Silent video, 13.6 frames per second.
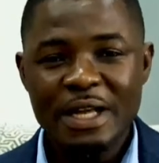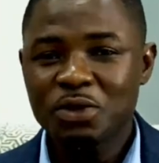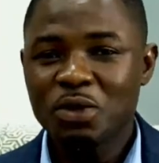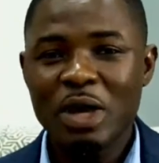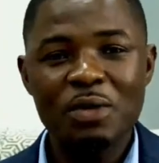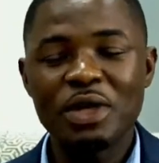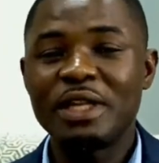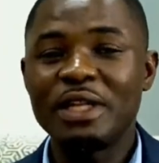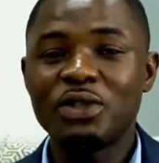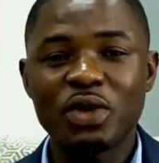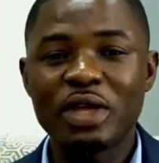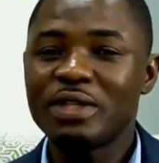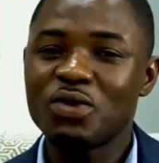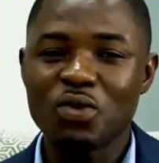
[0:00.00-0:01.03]
That's why we
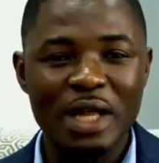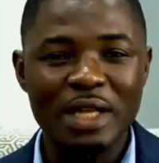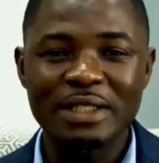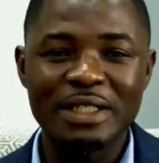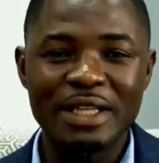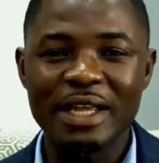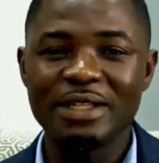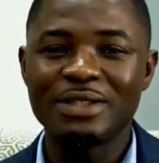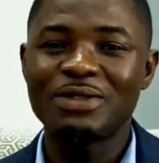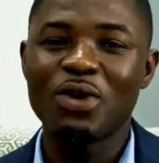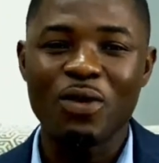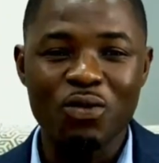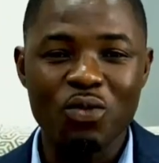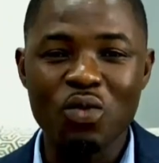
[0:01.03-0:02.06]
did 21
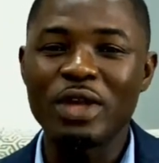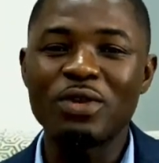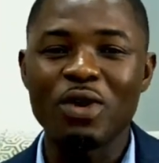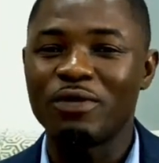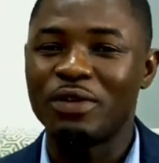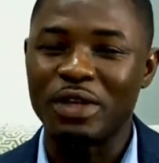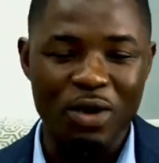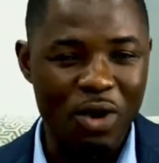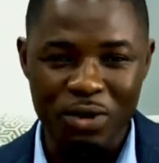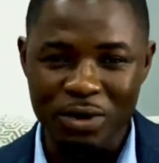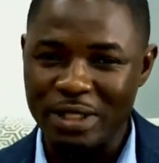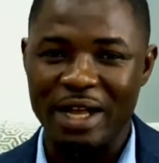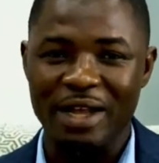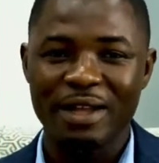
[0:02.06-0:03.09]
days of week of the
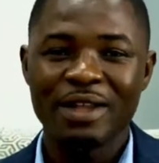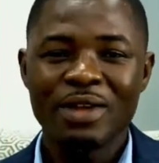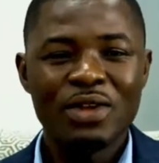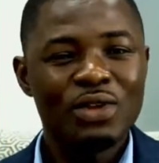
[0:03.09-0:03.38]
altar.